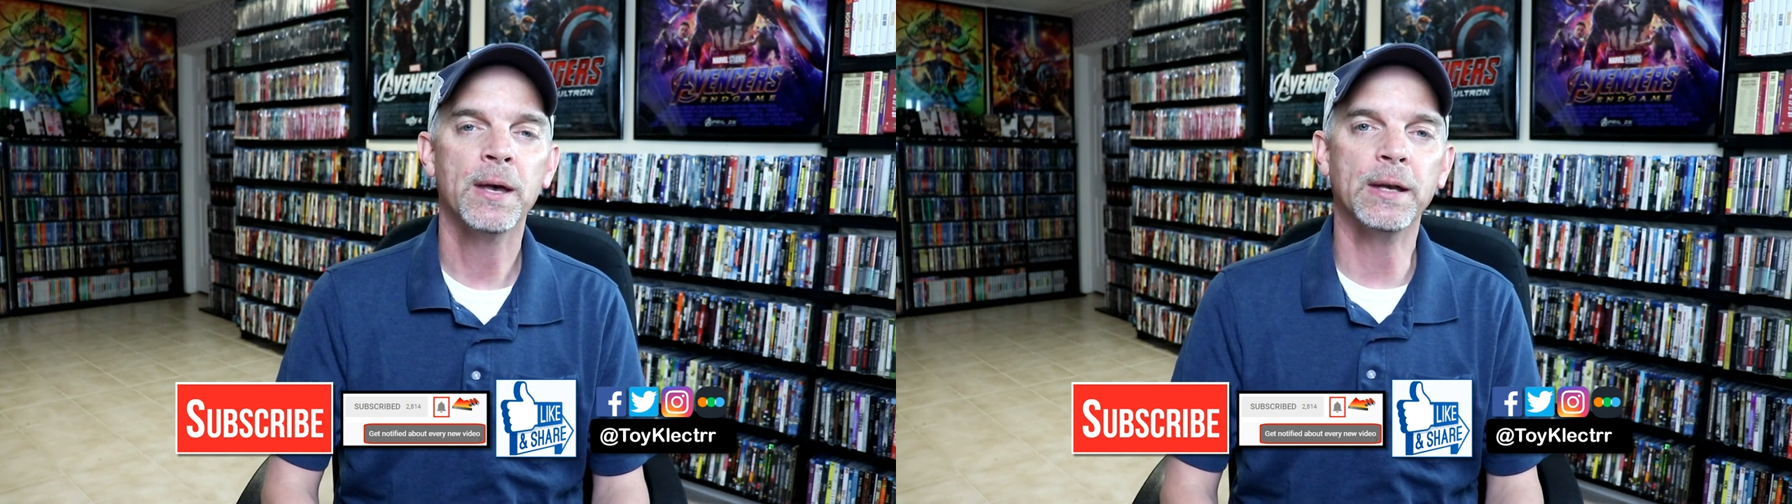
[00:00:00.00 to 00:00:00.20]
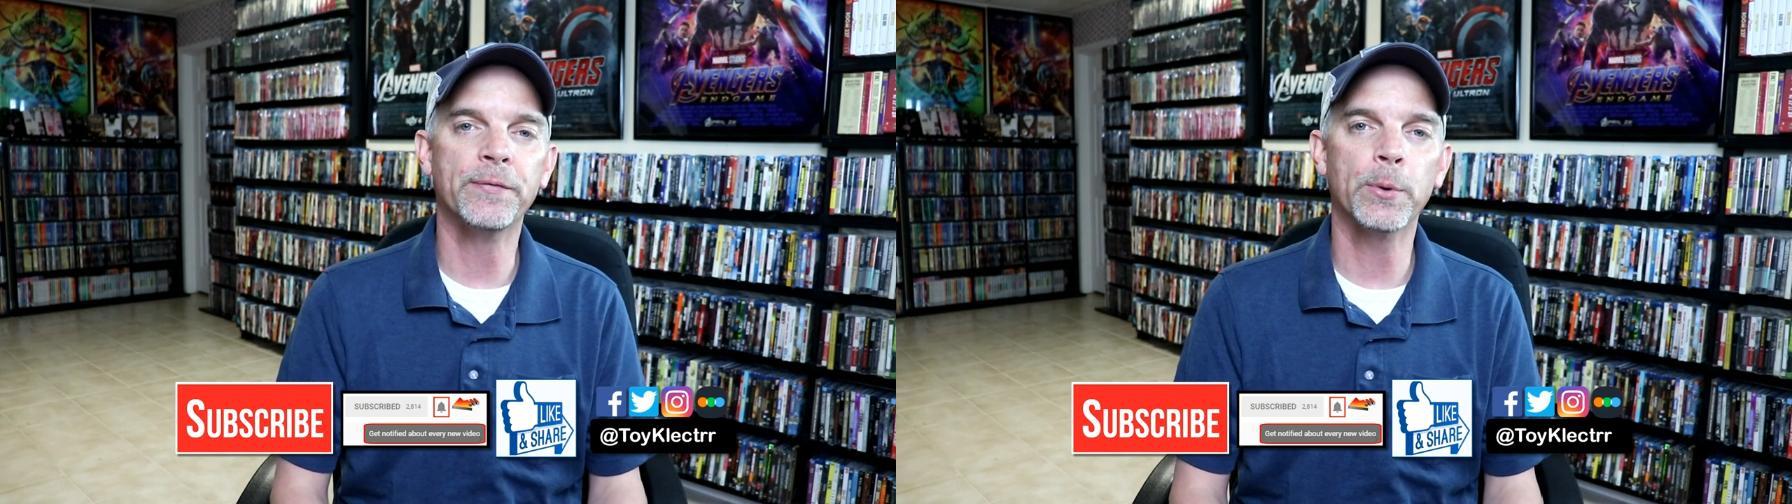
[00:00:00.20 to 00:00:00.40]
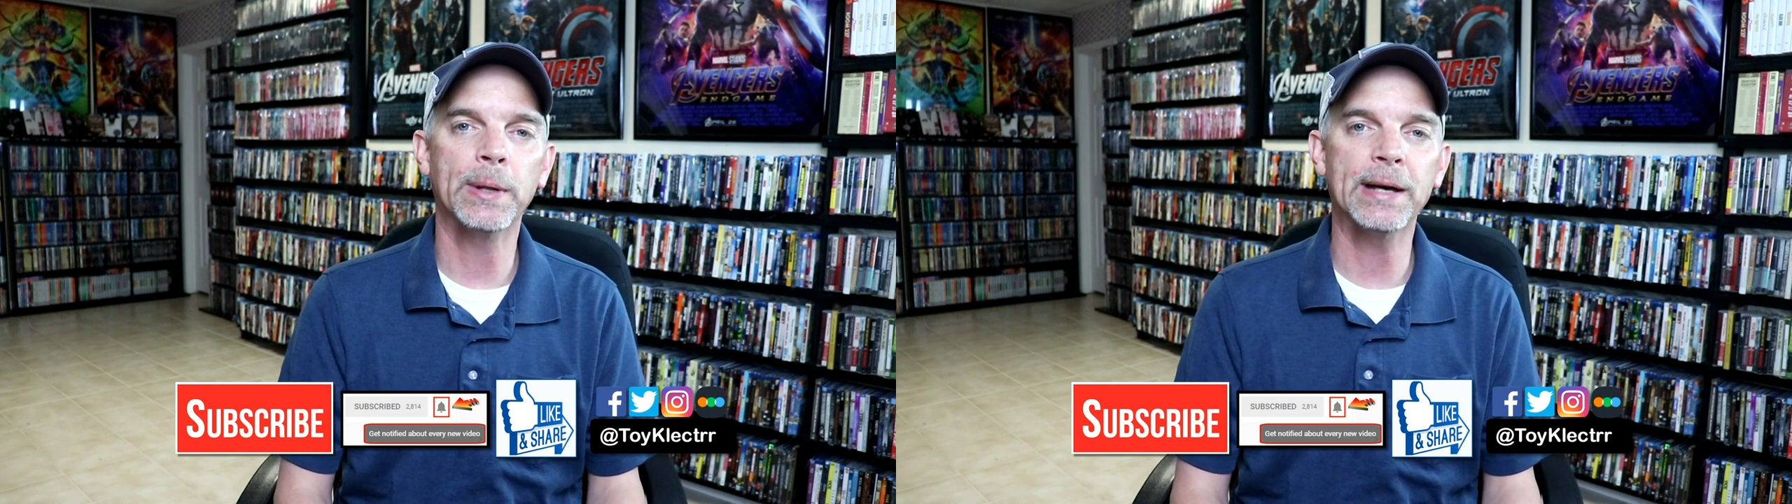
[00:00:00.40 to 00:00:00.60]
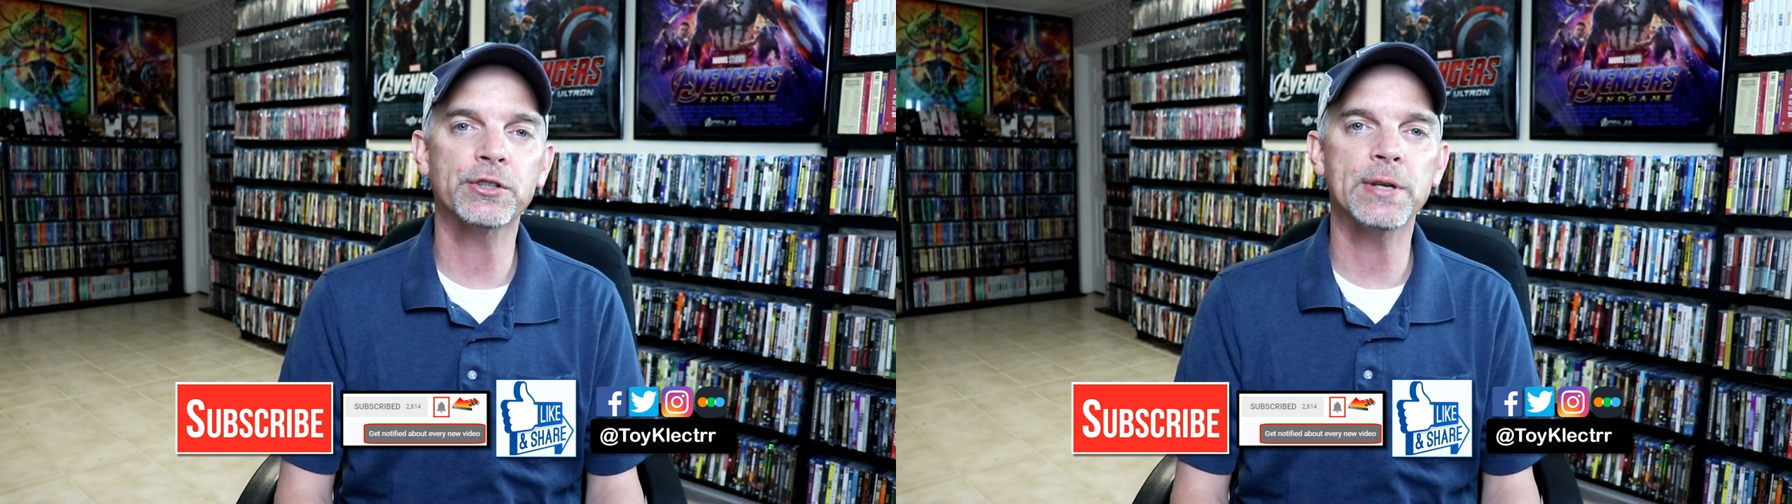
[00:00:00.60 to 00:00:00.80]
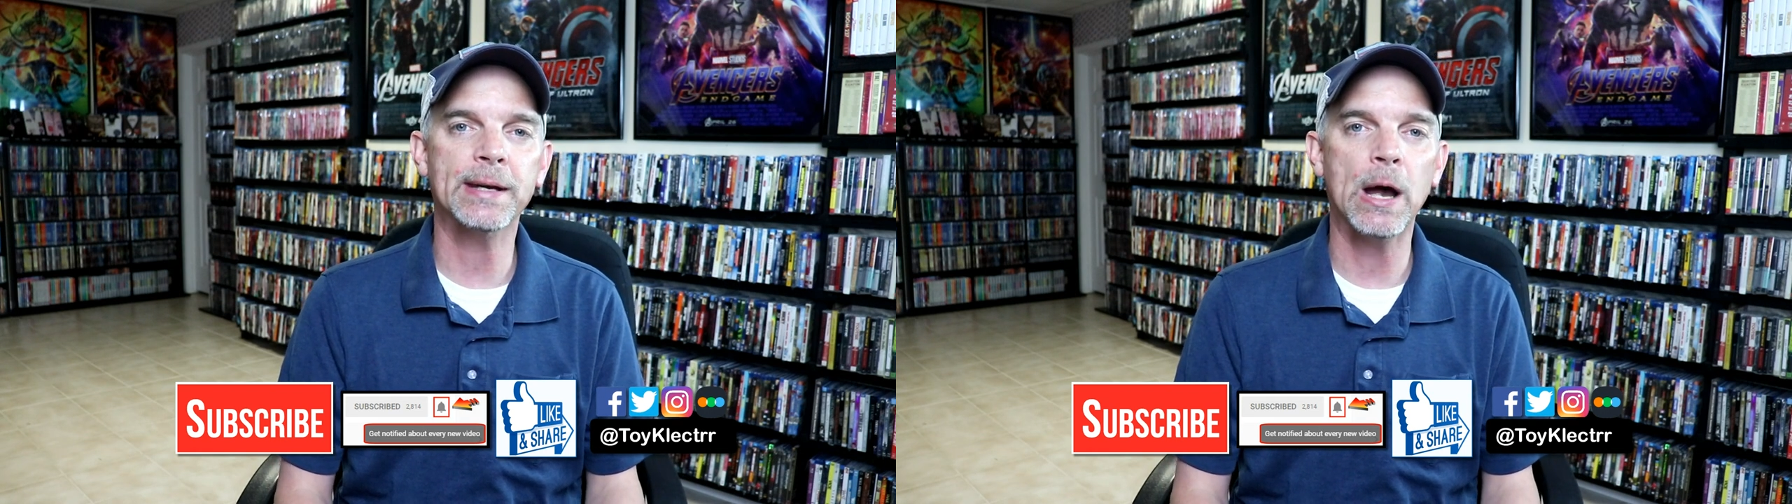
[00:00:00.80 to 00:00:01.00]
And if you would like
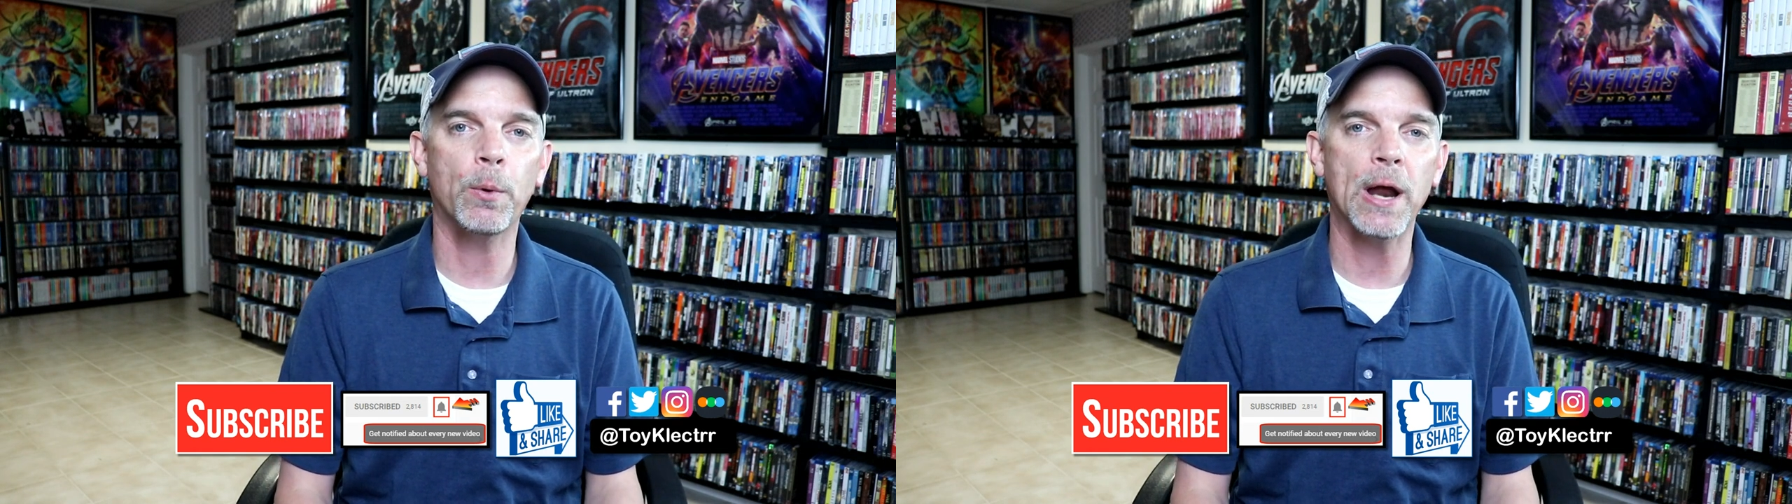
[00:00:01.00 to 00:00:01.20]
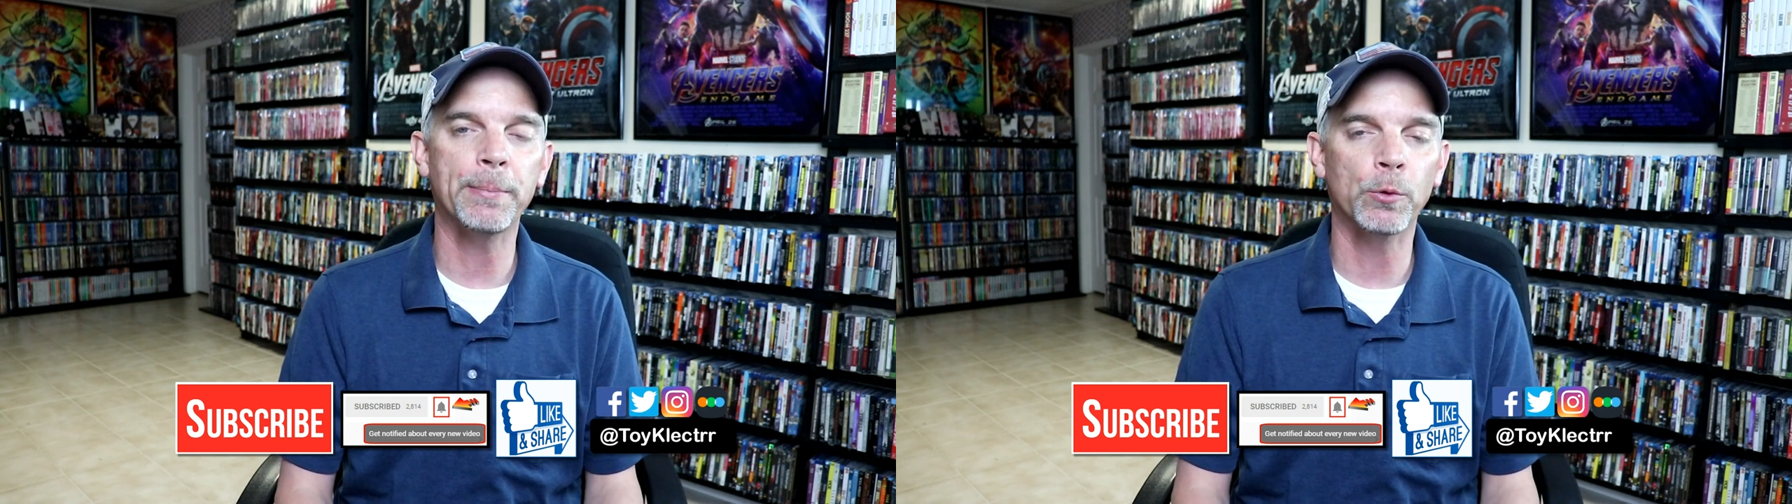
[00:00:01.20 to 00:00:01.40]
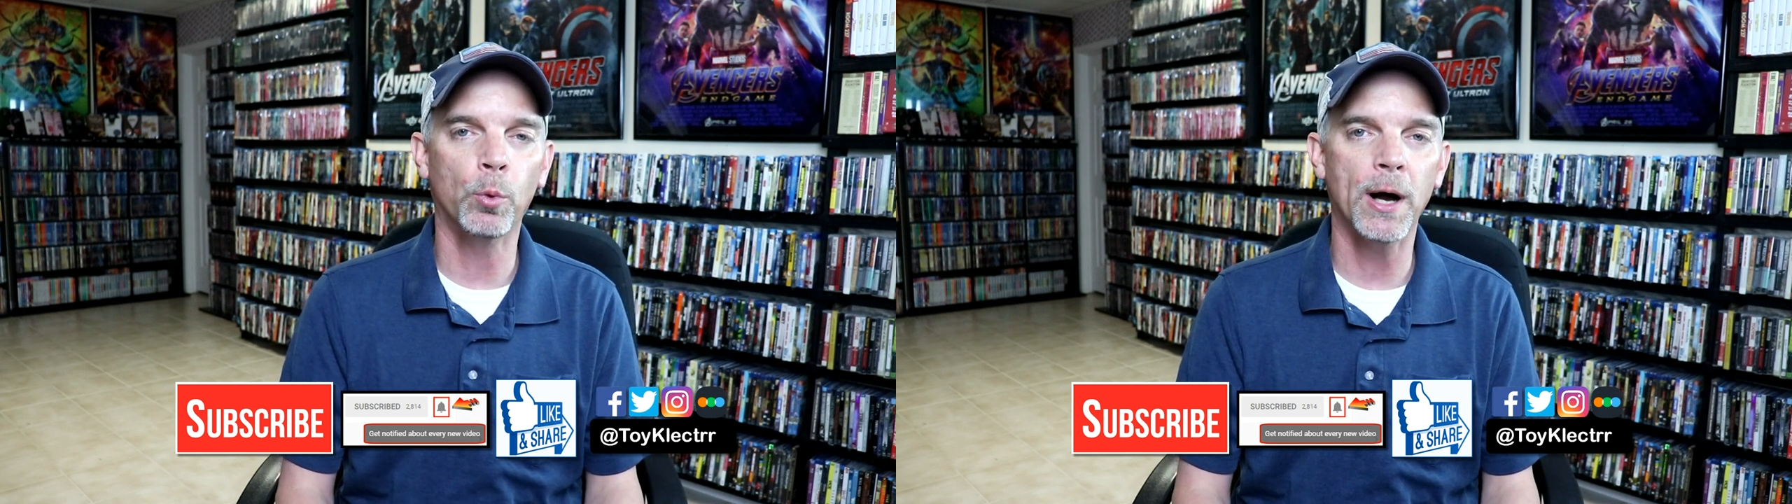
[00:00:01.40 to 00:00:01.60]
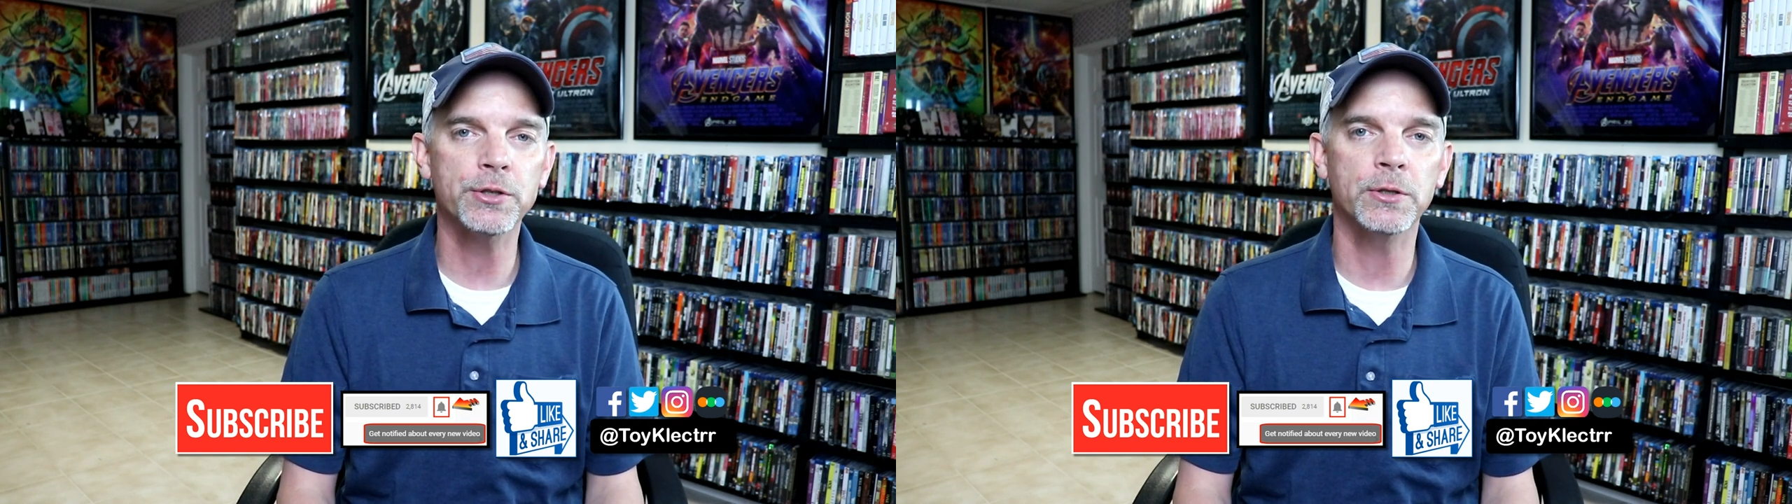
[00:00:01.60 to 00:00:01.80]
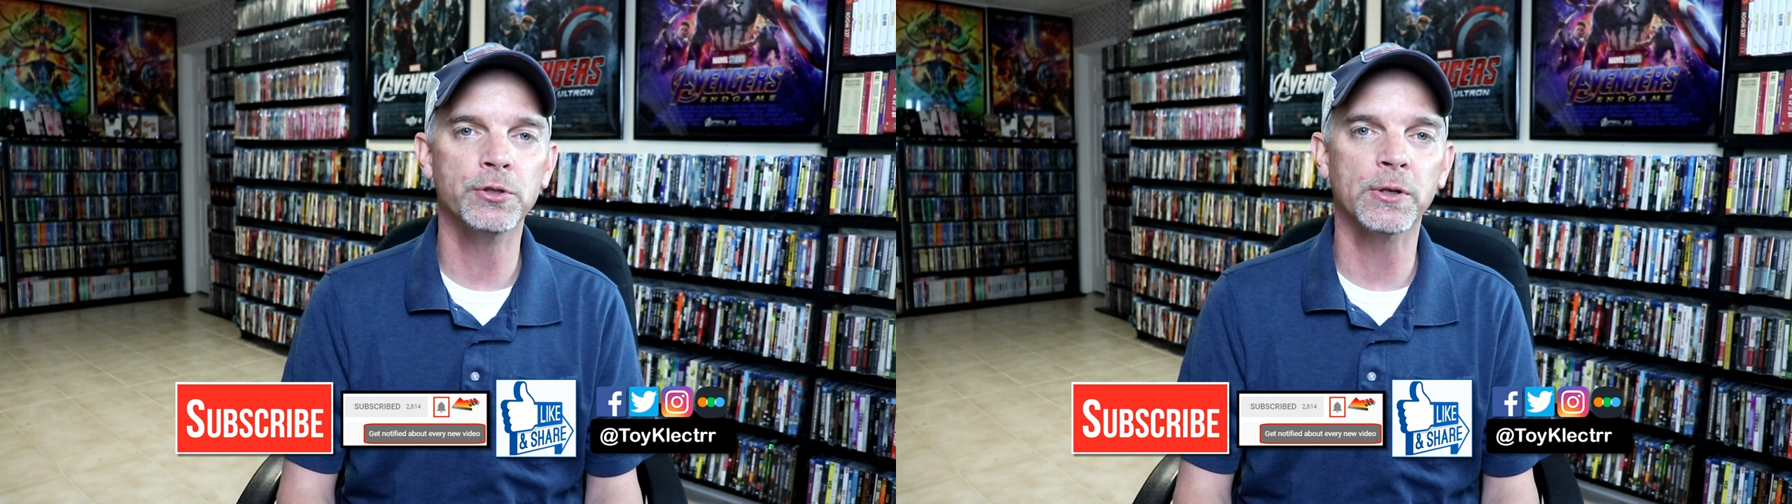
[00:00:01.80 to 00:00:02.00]
to check out what I've been watching,